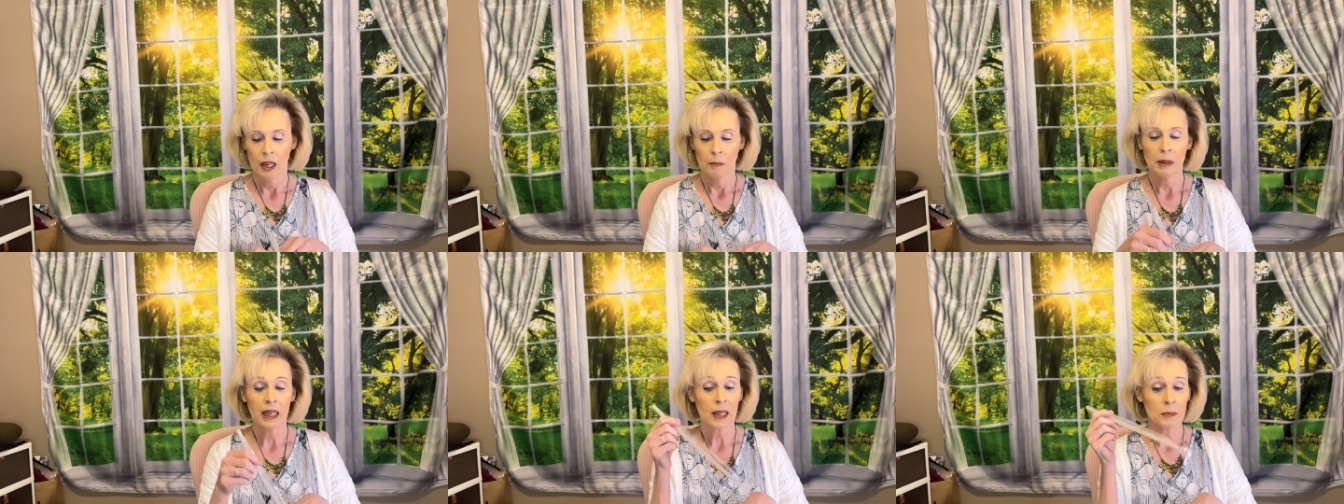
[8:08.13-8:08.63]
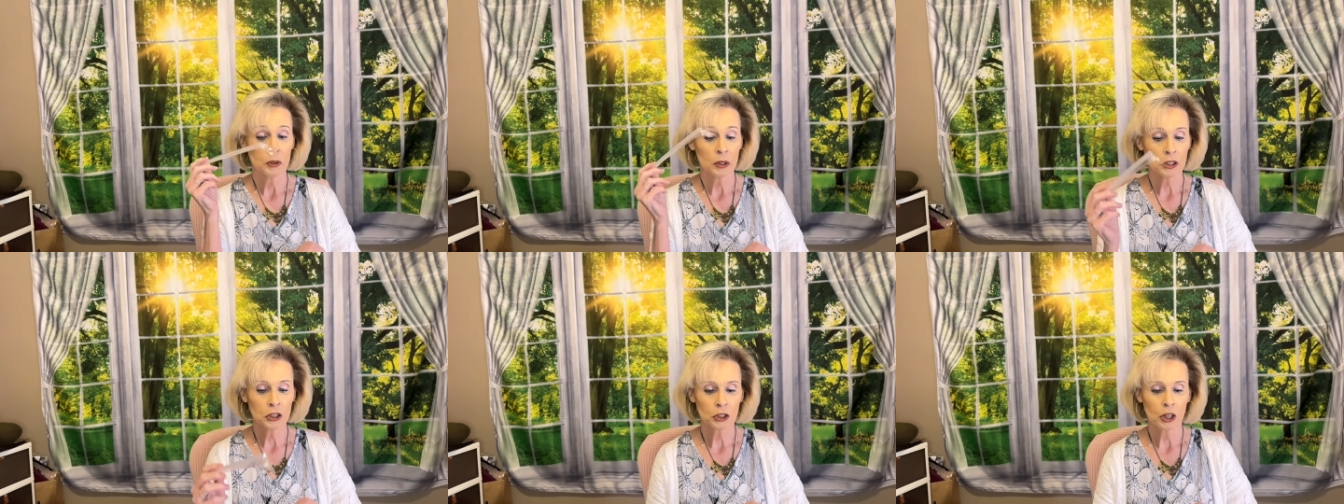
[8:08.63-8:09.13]
But it comes with a
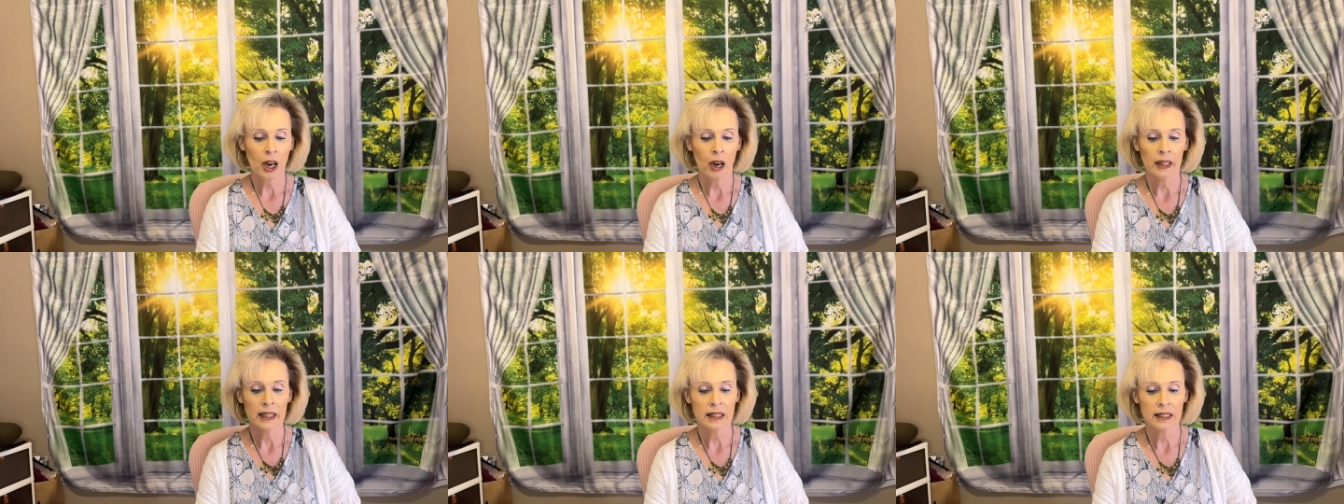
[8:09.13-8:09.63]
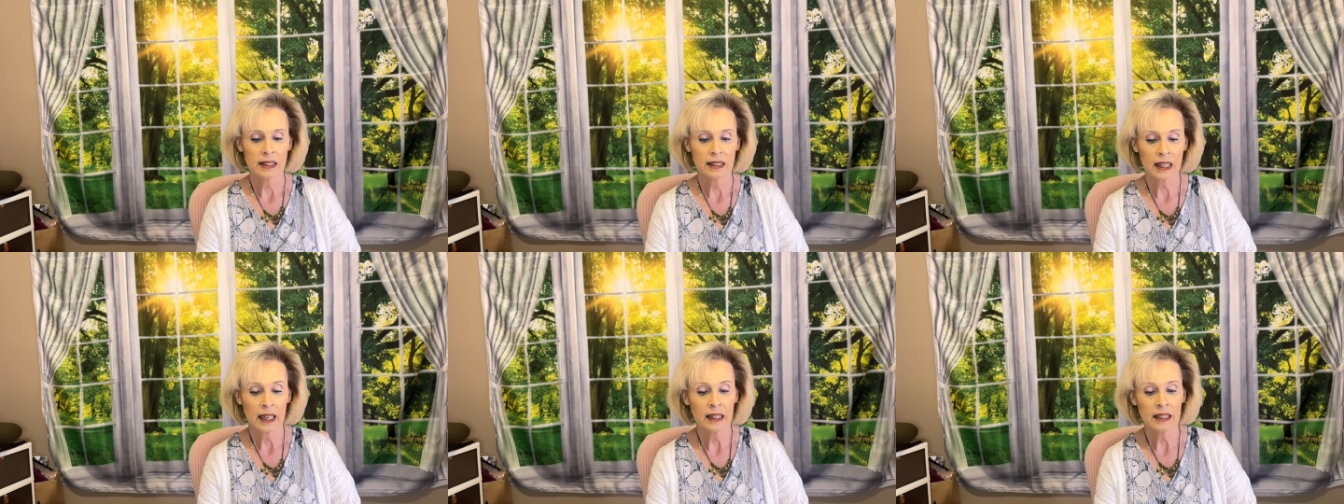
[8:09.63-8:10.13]
straw. It's a
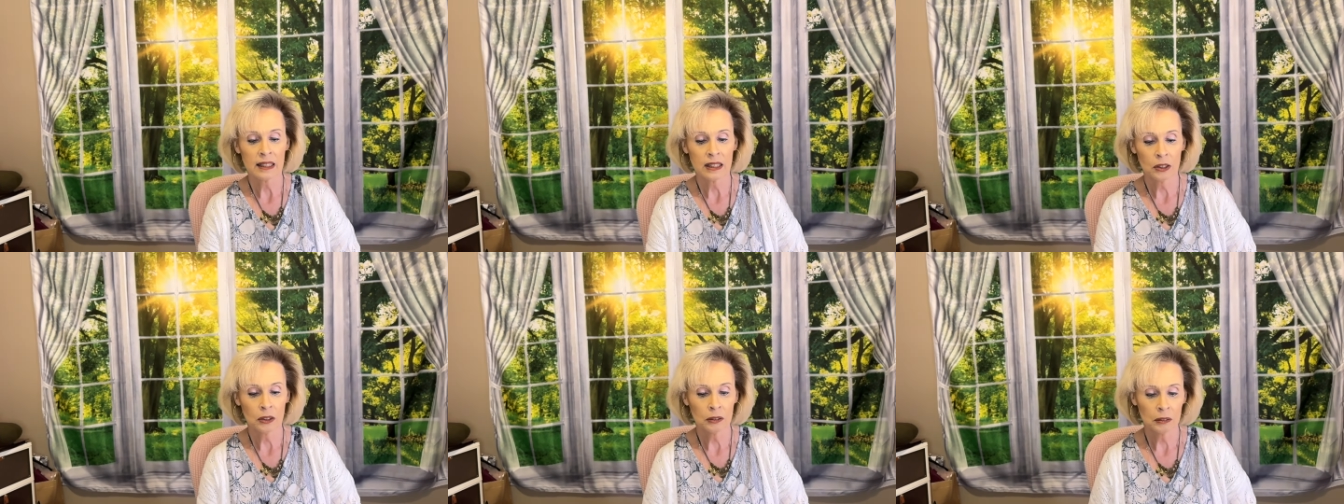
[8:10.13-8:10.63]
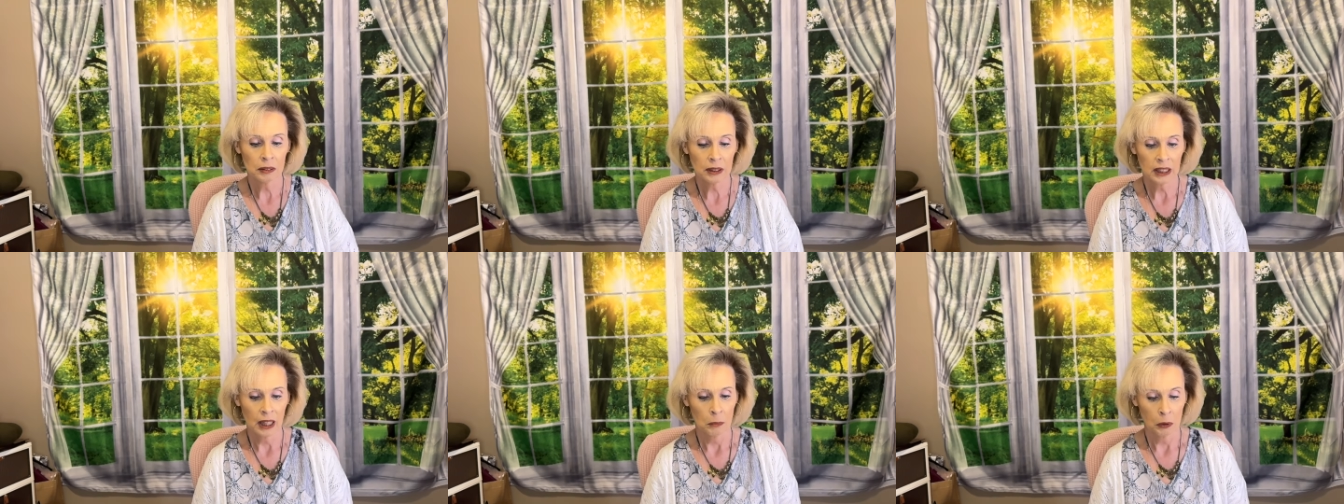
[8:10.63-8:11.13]
stainless steel
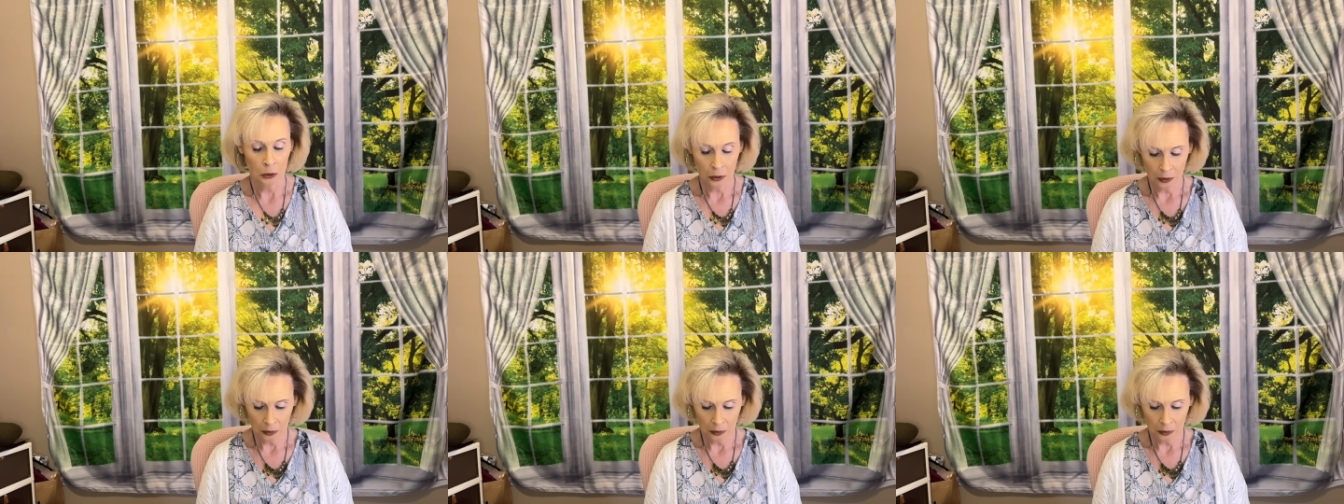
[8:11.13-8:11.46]
tumbler.